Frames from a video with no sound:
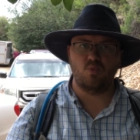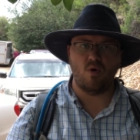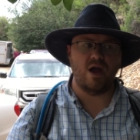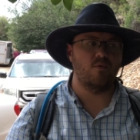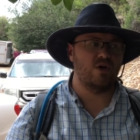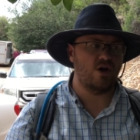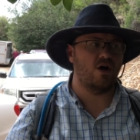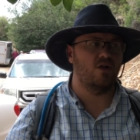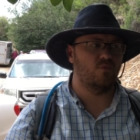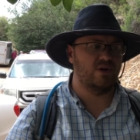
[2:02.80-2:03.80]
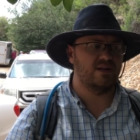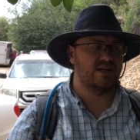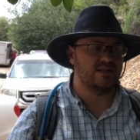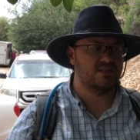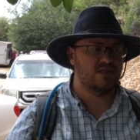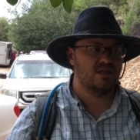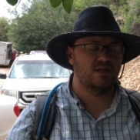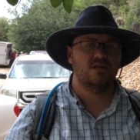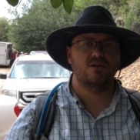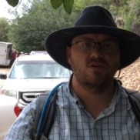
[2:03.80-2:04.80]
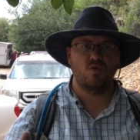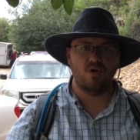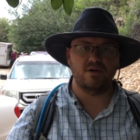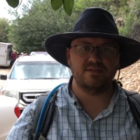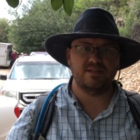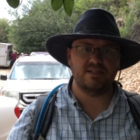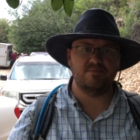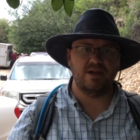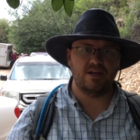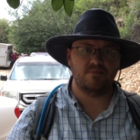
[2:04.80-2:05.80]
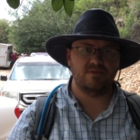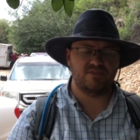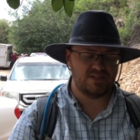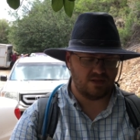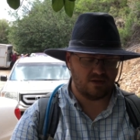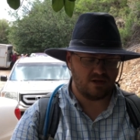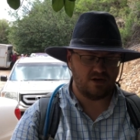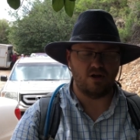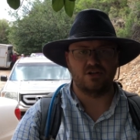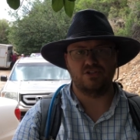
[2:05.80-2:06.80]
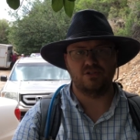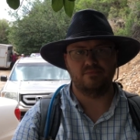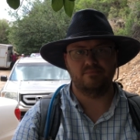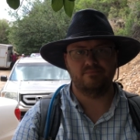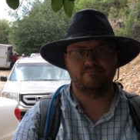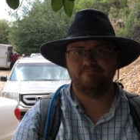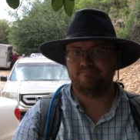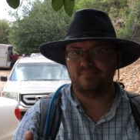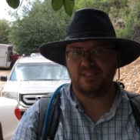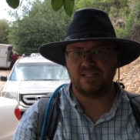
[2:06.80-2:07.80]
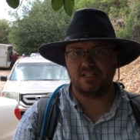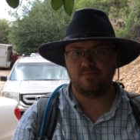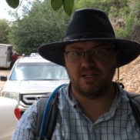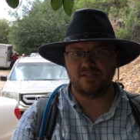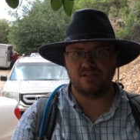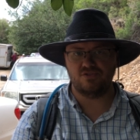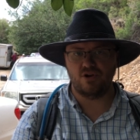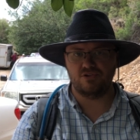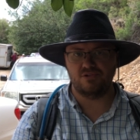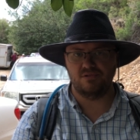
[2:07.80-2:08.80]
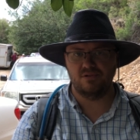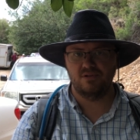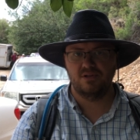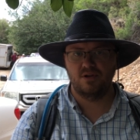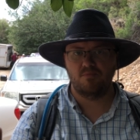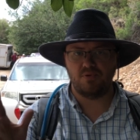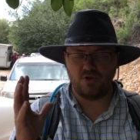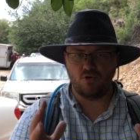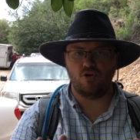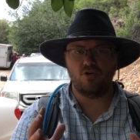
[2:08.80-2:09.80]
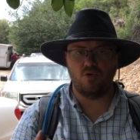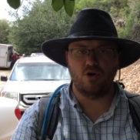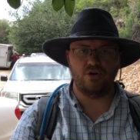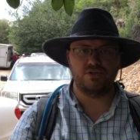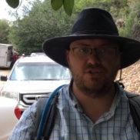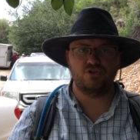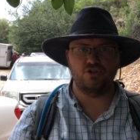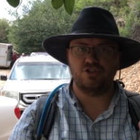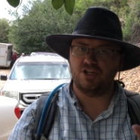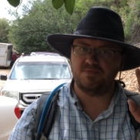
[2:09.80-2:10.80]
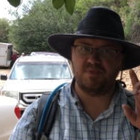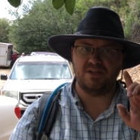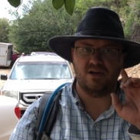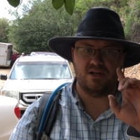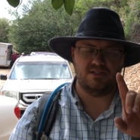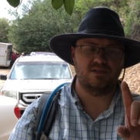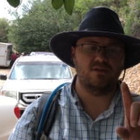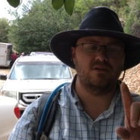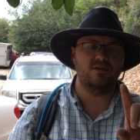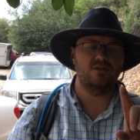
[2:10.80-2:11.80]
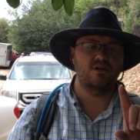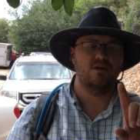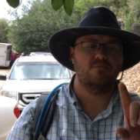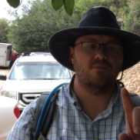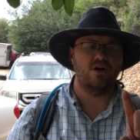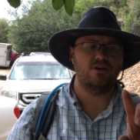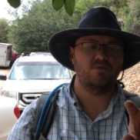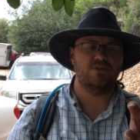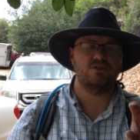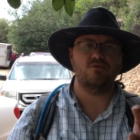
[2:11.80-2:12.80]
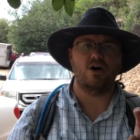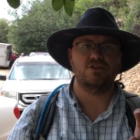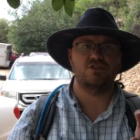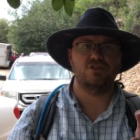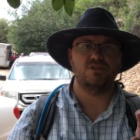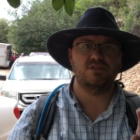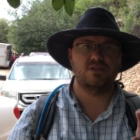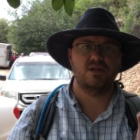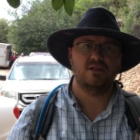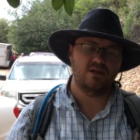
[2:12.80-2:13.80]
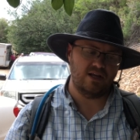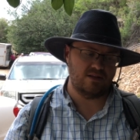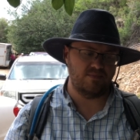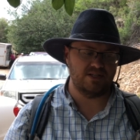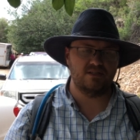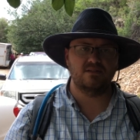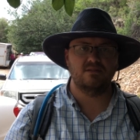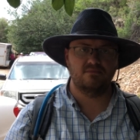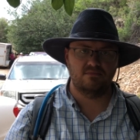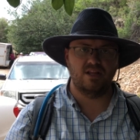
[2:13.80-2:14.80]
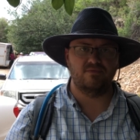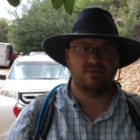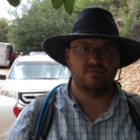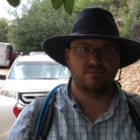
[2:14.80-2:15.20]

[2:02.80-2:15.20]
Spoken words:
why we call it what it is. Quartz is made up of silicon and oxygen. That's the basic structure. Pure quartz should just be a silicon bonded with 2 oxygens at the basic level.